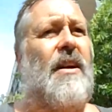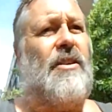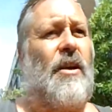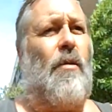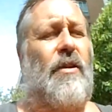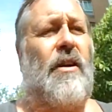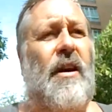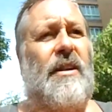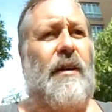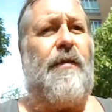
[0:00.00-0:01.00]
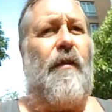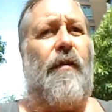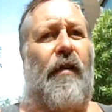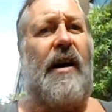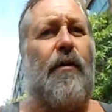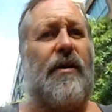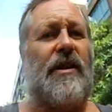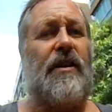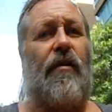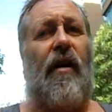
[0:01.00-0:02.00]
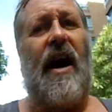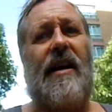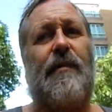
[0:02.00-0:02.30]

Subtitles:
so that different frequencies create